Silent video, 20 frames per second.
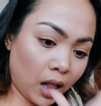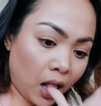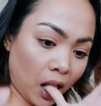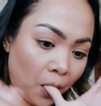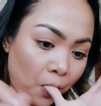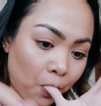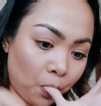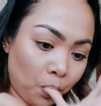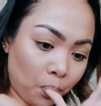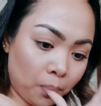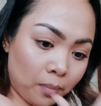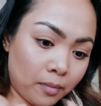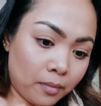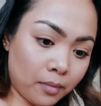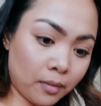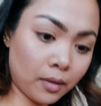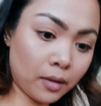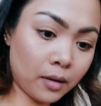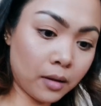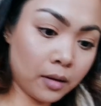
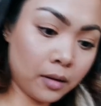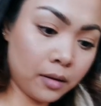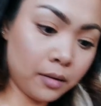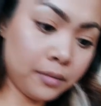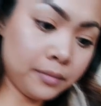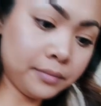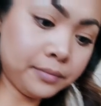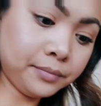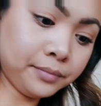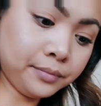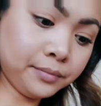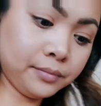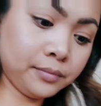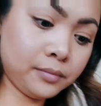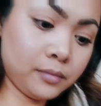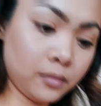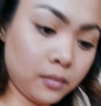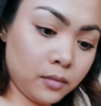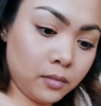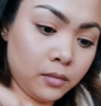
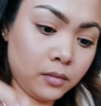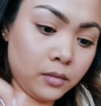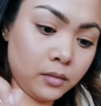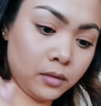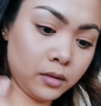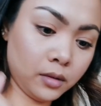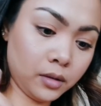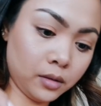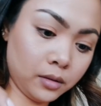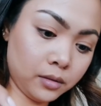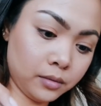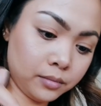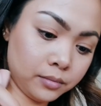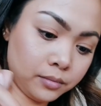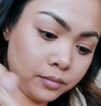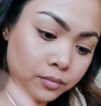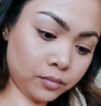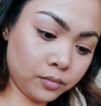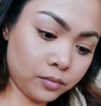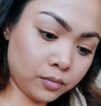
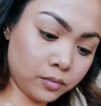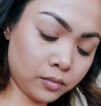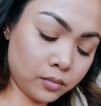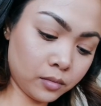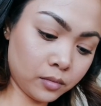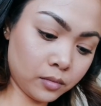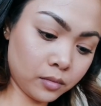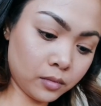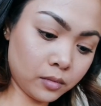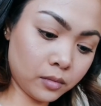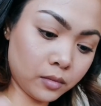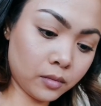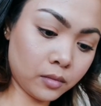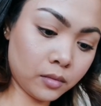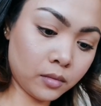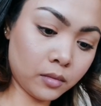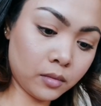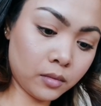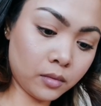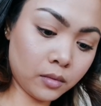(silence)